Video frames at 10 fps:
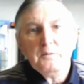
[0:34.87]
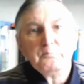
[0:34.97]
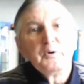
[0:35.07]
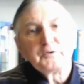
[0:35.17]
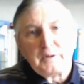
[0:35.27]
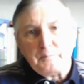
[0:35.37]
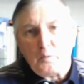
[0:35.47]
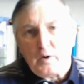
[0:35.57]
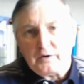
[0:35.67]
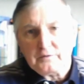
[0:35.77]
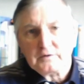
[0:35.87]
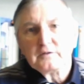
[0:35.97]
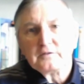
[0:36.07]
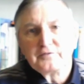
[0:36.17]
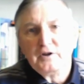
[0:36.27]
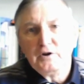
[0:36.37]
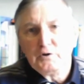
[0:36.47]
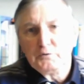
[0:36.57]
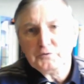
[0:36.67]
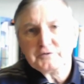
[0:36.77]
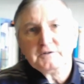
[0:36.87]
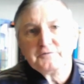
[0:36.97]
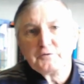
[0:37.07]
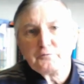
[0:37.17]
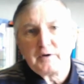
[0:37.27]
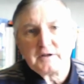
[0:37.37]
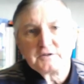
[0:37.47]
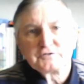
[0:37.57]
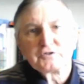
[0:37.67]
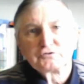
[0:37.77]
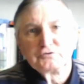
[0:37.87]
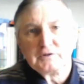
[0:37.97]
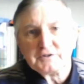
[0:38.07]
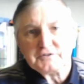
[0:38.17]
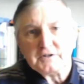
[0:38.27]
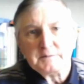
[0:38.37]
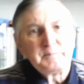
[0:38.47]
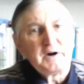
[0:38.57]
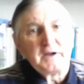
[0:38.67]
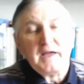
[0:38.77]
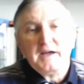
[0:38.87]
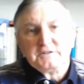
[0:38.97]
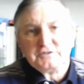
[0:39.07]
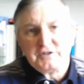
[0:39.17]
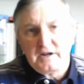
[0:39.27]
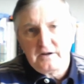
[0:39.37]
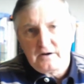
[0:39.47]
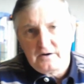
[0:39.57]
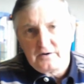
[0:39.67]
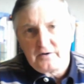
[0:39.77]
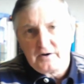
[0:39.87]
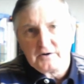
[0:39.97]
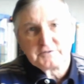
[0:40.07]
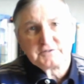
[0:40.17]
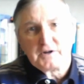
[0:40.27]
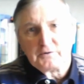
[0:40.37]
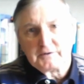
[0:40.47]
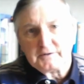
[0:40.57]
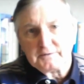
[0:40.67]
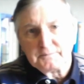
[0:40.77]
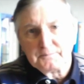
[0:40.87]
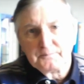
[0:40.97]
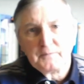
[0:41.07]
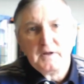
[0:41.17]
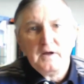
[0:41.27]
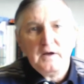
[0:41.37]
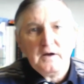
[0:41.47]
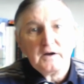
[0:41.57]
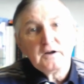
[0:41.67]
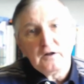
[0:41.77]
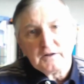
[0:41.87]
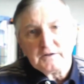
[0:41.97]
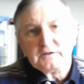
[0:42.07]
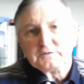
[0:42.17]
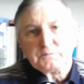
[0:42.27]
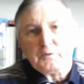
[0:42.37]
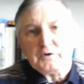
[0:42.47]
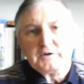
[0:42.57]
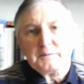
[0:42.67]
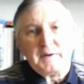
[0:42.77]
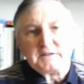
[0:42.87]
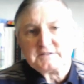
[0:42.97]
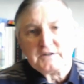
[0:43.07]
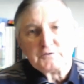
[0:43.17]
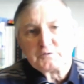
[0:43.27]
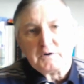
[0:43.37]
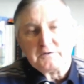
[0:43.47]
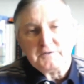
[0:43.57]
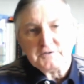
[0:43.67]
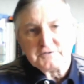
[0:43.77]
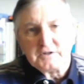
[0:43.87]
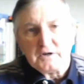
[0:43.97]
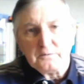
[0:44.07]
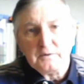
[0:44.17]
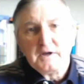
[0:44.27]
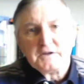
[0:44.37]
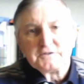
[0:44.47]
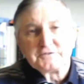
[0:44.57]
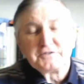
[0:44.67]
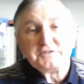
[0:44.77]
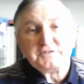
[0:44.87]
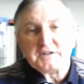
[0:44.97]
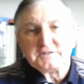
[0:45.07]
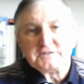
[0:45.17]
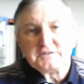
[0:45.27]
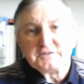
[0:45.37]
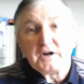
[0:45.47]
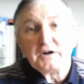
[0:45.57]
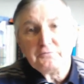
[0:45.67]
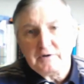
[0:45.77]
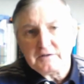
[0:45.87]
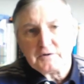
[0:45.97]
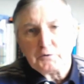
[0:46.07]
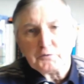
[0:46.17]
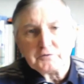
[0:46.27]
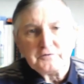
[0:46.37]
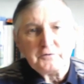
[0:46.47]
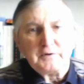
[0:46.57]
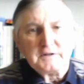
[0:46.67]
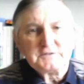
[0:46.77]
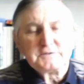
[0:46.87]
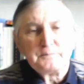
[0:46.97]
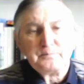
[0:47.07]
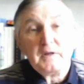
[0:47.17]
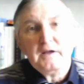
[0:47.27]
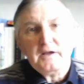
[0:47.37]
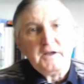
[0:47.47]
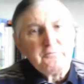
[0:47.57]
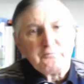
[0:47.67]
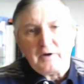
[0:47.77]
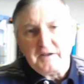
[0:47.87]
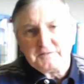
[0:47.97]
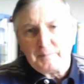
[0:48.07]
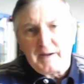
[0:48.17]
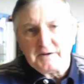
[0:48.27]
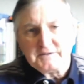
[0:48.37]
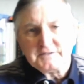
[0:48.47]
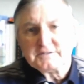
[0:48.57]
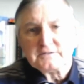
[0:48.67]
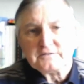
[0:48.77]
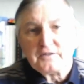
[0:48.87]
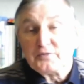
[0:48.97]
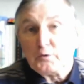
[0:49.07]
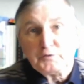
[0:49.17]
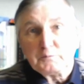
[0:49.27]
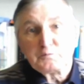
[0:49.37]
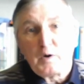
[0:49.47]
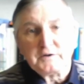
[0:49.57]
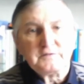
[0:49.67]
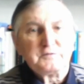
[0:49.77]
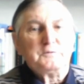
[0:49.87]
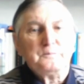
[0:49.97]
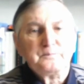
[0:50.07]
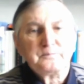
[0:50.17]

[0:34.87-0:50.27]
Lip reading: Book number 1, The Lord of the Rings Trilogy by J.R.R. Tolkien. A colleague at work about 10 or 12 years ago suggested that I read The Lord of the Rings. He raved about it and thought it was wonderful.